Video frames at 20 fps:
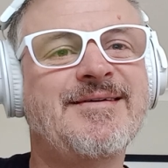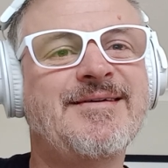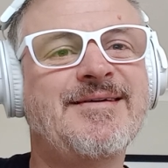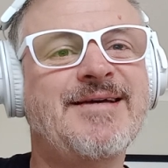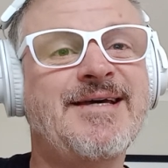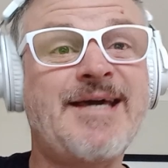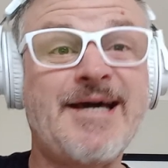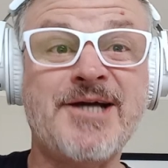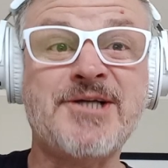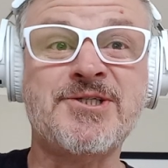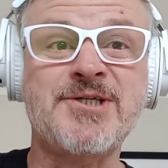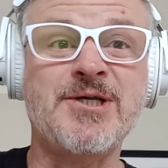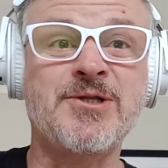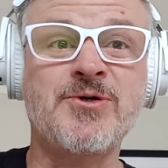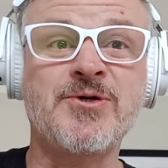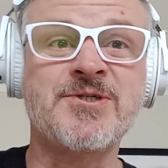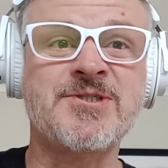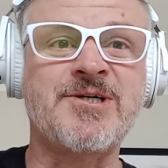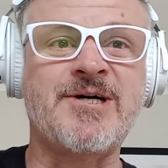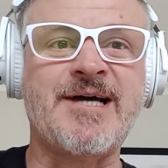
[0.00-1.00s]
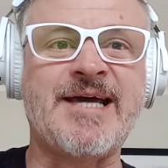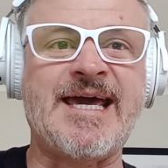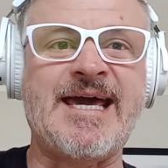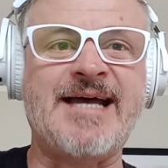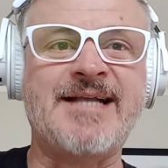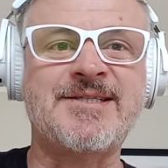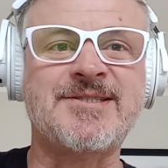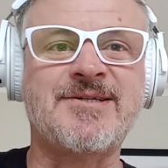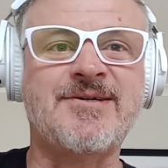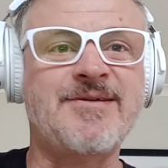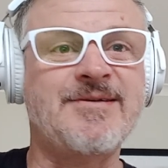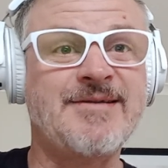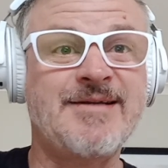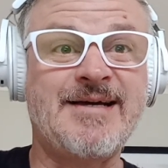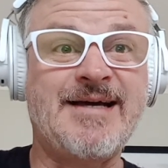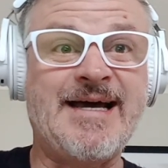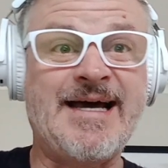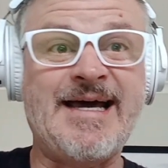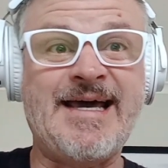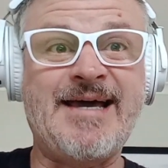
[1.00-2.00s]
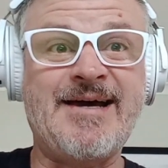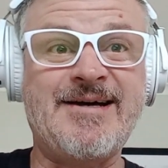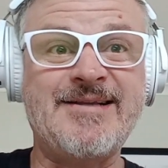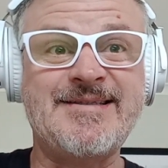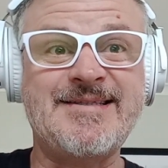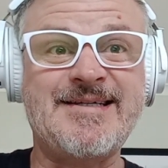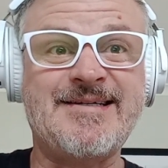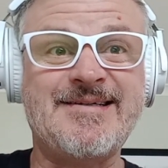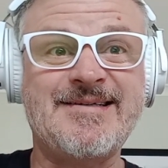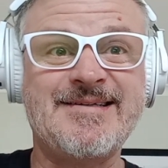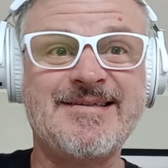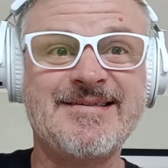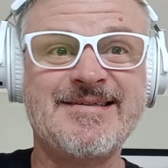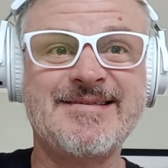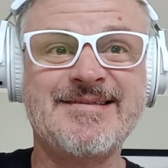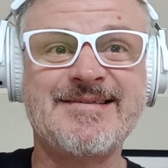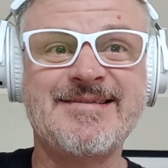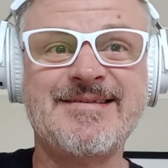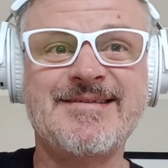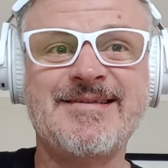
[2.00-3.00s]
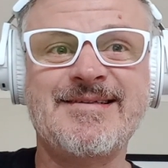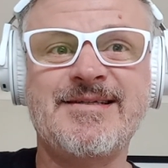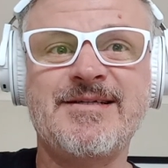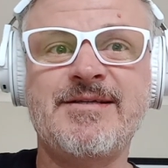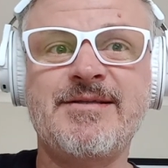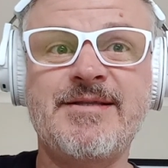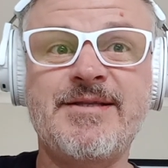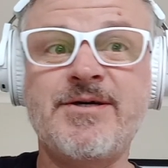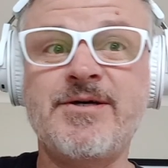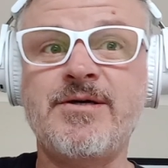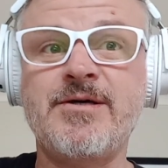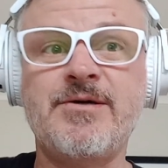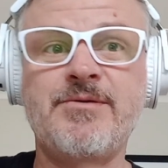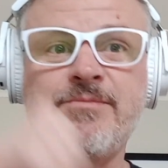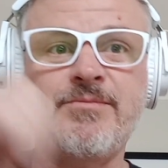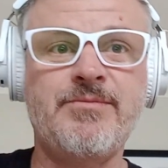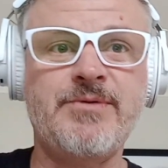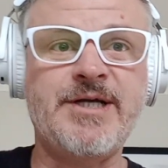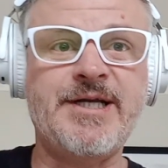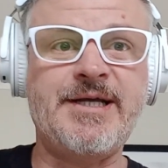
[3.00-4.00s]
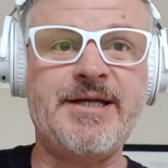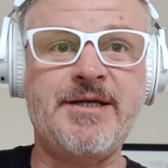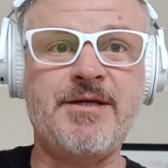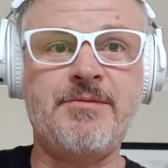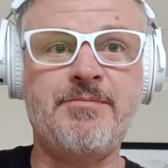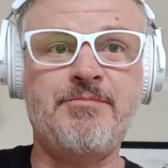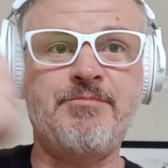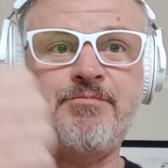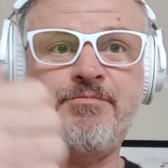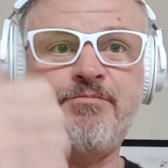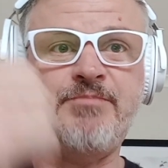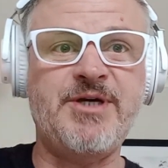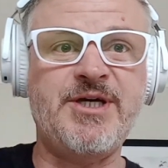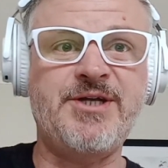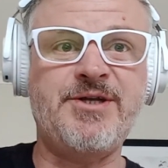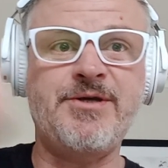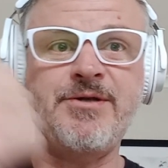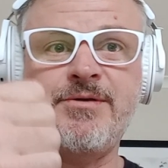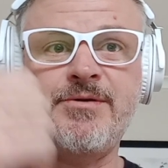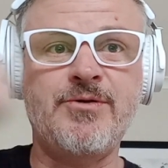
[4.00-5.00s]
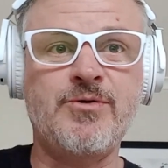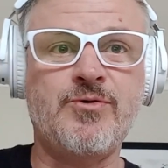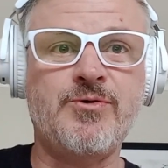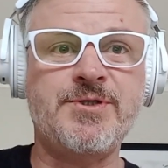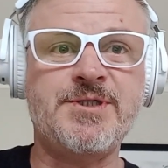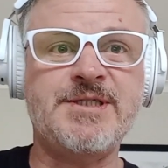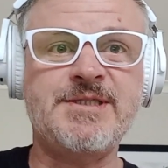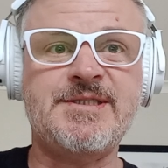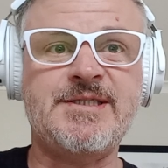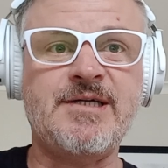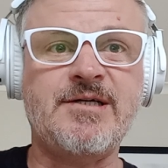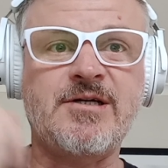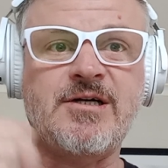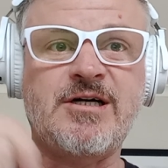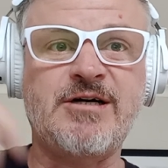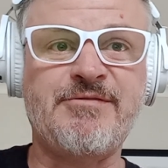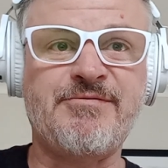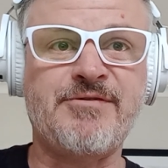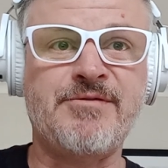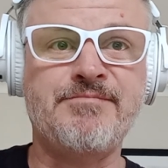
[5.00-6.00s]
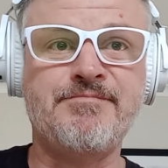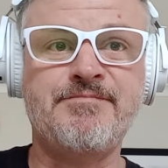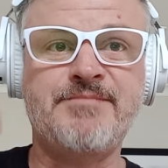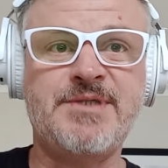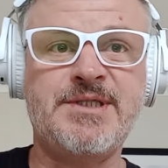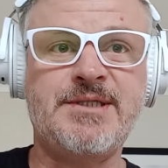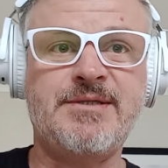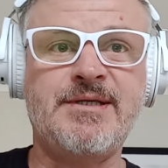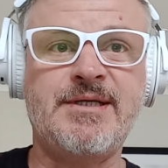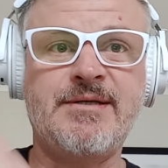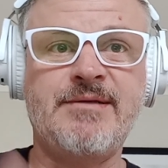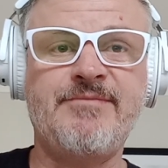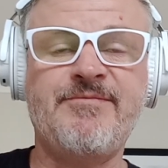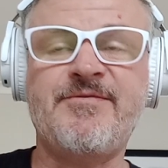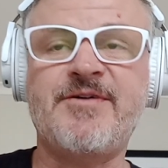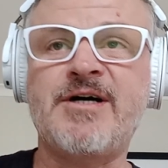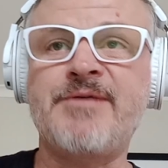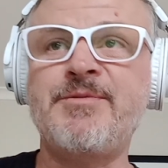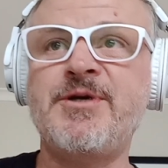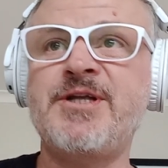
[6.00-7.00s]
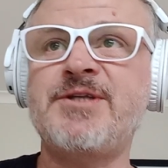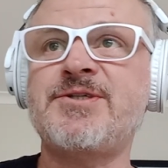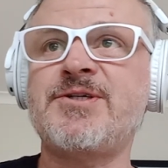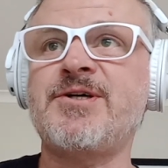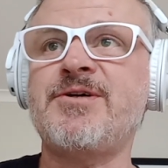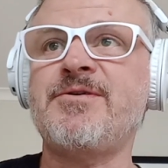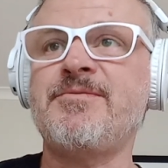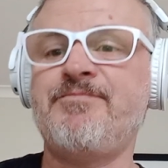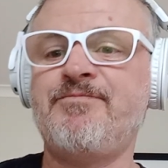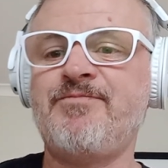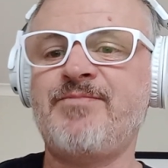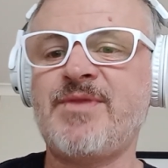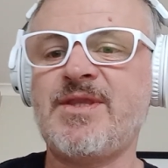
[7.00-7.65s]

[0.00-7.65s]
He actually looks like Anton. Hey, Anton, the red-headed, bearded, autistic guy from 5 minutes ago.